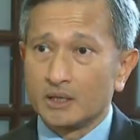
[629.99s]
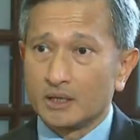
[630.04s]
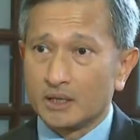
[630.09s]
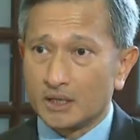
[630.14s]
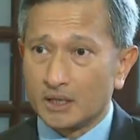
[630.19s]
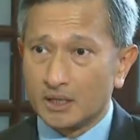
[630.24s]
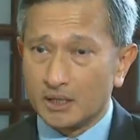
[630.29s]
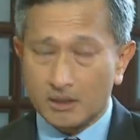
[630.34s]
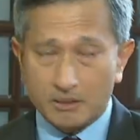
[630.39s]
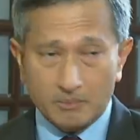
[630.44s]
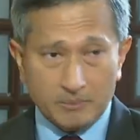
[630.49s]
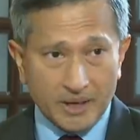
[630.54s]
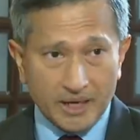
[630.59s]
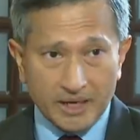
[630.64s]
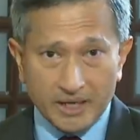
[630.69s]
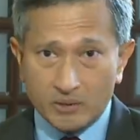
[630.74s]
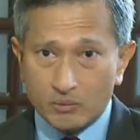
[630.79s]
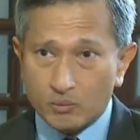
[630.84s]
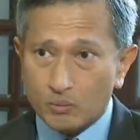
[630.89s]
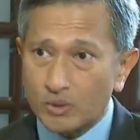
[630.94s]
uh,
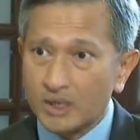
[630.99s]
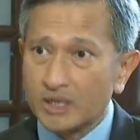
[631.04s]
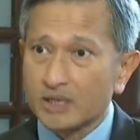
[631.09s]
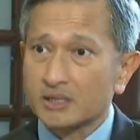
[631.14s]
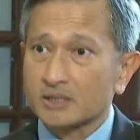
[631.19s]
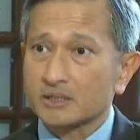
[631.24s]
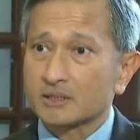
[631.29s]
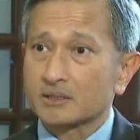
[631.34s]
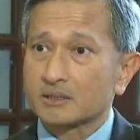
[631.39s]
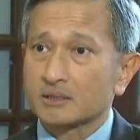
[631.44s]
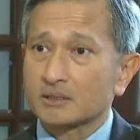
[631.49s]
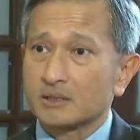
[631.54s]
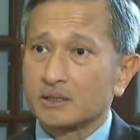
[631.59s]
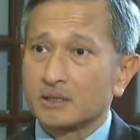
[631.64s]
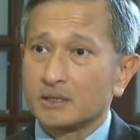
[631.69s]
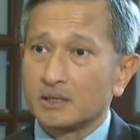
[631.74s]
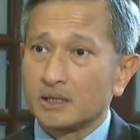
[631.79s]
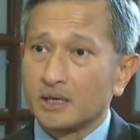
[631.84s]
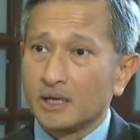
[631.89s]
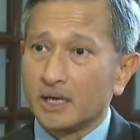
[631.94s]
but it works,
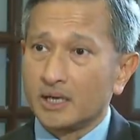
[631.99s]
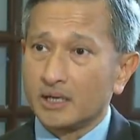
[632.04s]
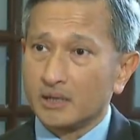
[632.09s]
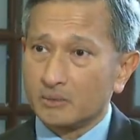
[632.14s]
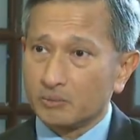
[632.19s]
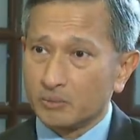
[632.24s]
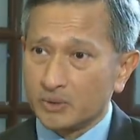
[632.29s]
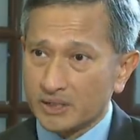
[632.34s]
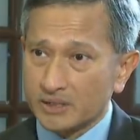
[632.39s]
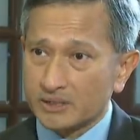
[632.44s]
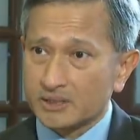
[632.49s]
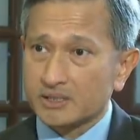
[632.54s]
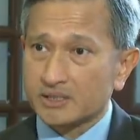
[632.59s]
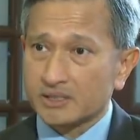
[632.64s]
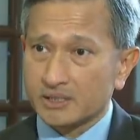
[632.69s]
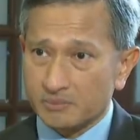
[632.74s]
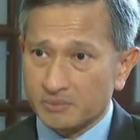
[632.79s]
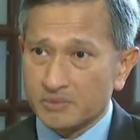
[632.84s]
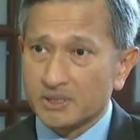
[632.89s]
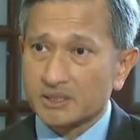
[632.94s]
and it works
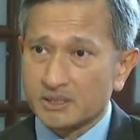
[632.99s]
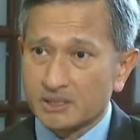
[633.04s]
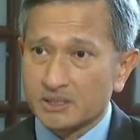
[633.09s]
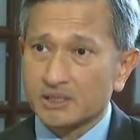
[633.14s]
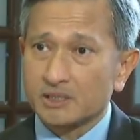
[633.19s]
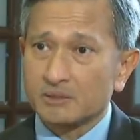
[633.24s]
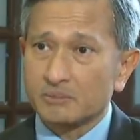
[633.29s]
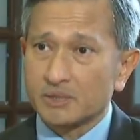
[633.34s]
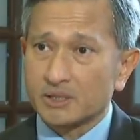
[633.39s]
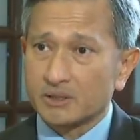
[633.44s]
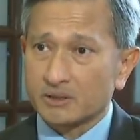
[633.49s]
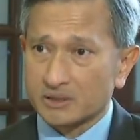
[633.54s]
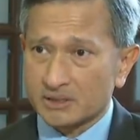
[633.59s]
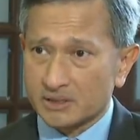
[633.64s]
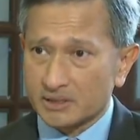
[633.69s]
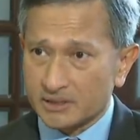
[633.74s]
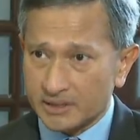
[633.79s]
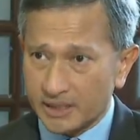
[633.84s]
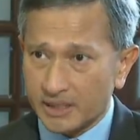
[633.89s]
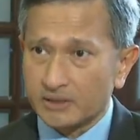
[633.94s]
seamlessly
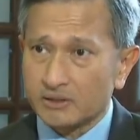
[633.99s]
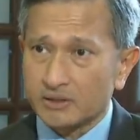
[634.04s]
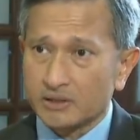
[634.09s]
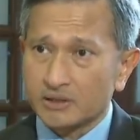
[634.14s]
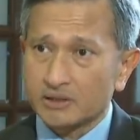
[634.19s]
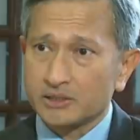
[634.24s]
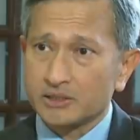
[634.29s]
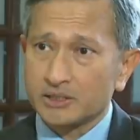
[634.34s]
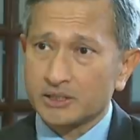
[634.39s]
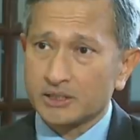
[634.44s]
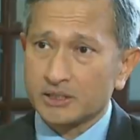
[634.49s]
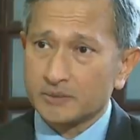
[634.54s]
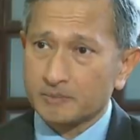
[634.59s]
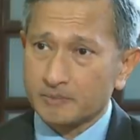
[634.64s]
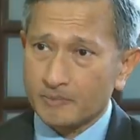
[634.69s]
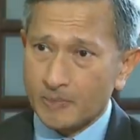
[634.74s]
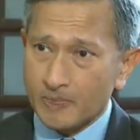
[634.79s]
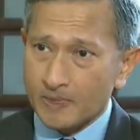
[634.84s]
because the technology